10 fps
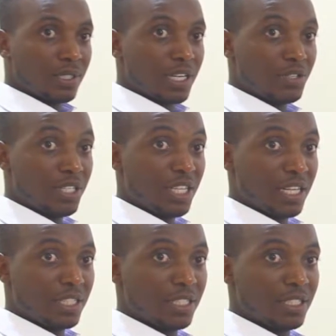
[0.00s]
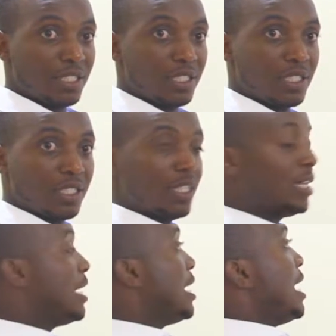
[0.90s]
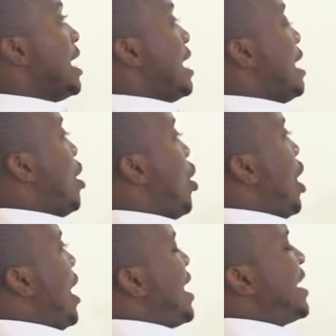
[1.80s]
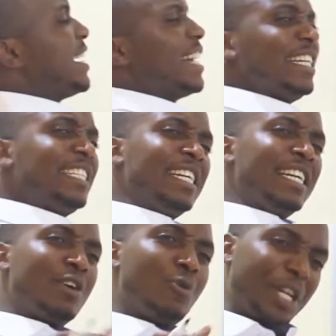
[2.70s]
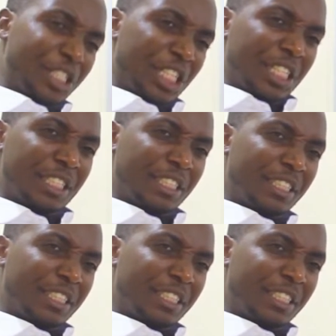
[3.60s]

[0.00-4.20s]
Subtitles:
Can you see that? Yes. A regression equation